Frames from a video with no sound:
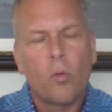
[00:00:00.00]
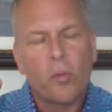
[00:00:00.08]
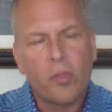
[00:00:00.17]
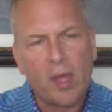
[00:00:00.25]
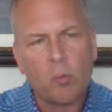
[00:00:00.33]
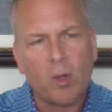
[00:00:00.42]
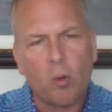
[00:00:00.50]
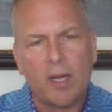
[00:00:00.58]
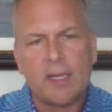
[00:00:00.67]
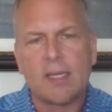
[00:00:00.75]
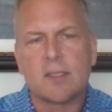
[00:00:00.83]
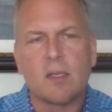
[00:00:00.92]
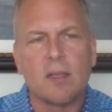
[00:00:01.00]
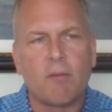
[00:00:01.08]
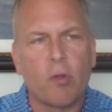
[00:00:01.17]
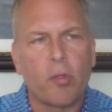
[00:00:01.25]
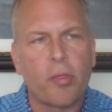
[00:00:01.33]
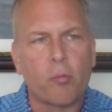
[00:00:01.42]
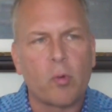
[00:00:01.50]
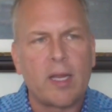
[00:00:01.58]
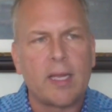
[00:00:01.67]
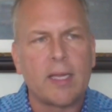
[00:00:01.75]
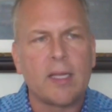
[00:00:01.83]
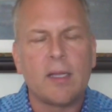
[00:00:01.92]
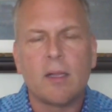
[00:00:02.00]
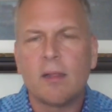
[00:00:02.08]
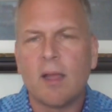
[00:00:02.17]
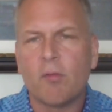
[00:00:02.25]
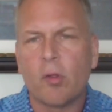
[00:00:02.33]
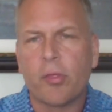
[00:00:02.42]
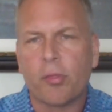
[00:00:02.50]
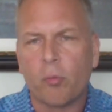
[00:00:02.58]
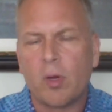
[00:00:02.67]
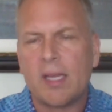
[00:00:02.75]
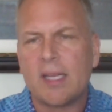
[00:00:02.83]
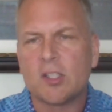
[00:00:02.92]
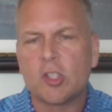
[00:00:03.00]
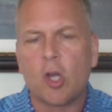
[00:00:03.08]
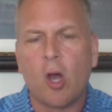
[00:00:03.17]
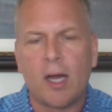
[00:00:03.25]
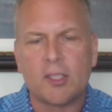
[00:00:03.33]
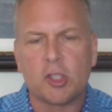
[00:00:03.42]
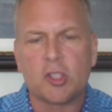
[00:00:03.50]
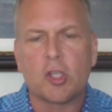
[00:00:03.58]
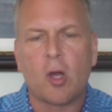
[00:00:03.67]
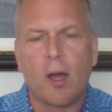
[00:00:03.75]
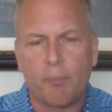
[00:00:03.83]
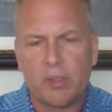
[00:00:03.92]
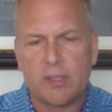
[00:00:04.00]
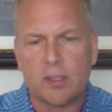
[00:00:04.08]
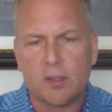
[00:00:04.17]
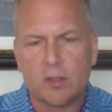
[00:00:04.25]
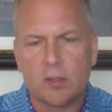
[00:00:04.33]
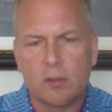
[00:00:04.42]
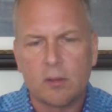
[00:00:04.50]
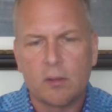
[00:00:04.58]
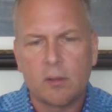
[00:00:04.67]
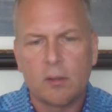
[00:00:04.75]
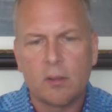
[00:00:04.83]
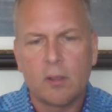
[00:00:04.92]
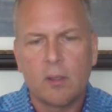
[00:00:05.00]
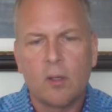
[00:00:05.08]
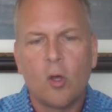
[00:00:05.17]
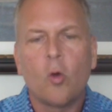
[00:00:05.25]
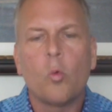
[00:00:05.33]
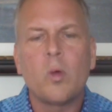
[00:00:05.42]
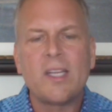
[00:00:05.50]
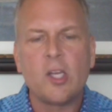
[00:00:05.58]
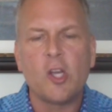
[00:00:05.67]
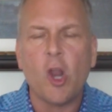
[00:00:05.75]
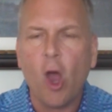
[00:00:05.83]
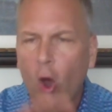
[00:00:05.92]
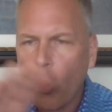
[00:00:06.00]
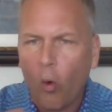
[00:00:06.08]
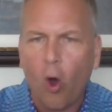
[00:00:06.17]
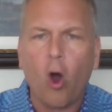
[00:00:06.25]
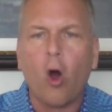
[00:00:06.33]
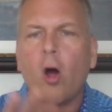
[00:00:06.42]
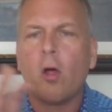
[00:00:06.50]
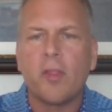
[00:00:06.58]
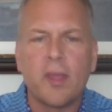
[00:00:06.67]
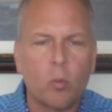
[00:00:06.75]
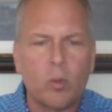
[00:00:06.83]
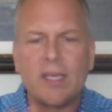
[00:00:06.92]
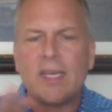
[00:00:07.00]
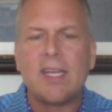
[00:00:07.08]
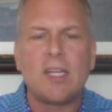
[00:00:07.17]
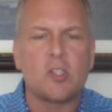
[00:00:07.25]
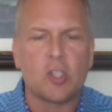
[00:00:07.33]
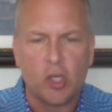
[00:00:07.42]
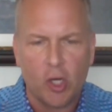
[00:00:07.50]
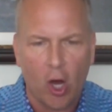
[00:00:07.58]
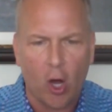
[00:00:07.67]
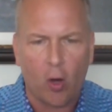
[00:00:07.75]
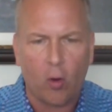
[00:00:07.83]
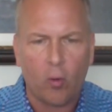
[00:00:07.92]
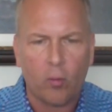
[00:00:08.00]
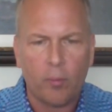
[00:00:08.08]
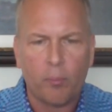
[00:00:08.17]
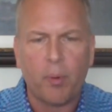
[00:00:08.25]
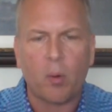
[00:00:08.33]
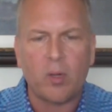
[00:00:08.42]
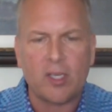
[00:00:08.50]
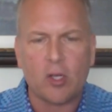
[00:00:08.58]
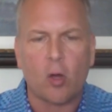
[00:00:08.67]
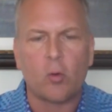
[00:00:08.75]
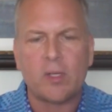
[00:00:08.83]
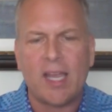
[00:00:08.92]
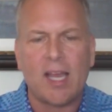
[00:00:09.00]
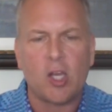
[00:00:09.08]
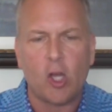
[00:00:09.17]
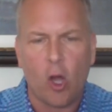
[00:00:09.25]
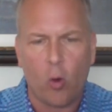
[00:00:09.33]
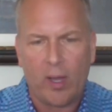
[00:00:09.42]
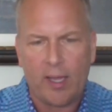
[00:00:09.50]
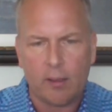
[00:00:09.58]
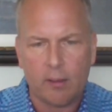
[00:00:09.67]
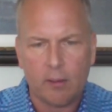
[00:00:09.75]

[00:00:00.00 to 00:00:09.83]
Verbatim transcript: Then we want to get to level three. Level three is conscious competence. We know all that we need to know, but we don't yet know it.